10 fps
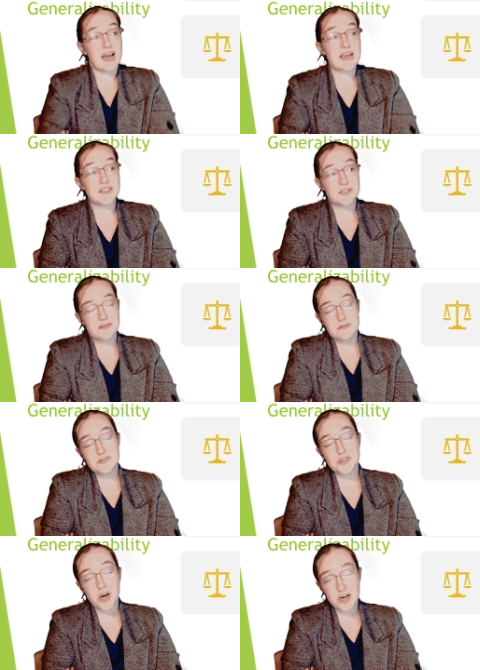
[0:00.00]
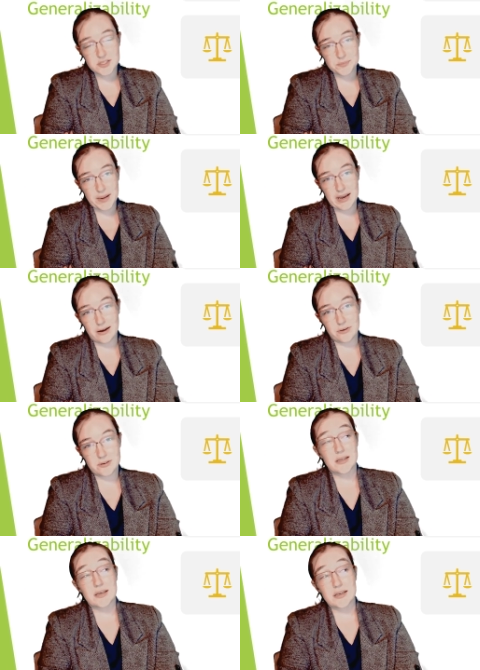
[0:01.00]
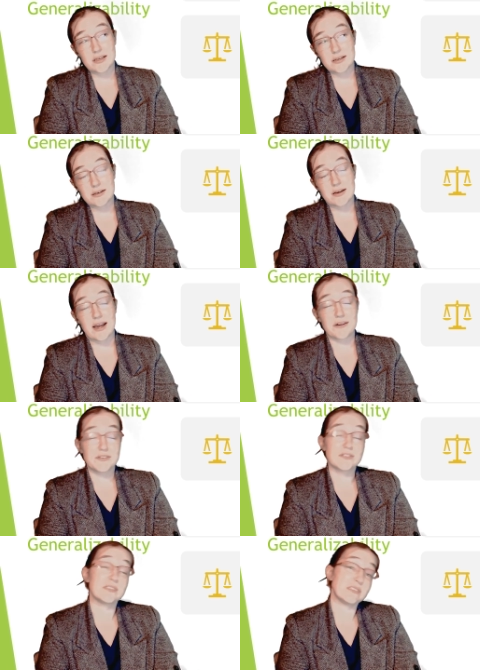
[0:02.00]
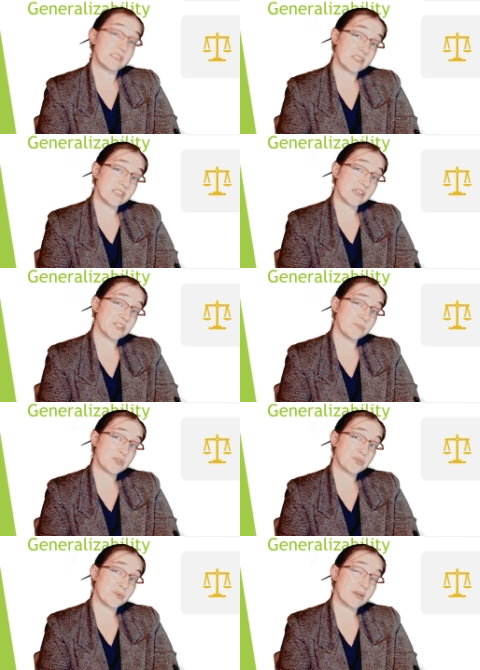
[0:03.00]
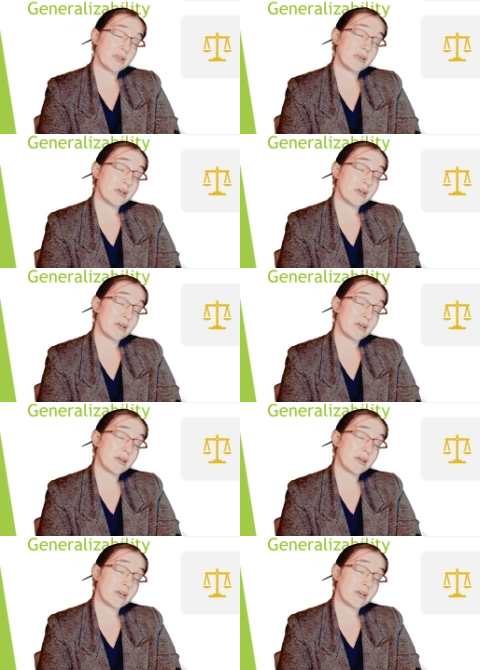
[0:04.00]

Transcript: I talked about how there's this distinction between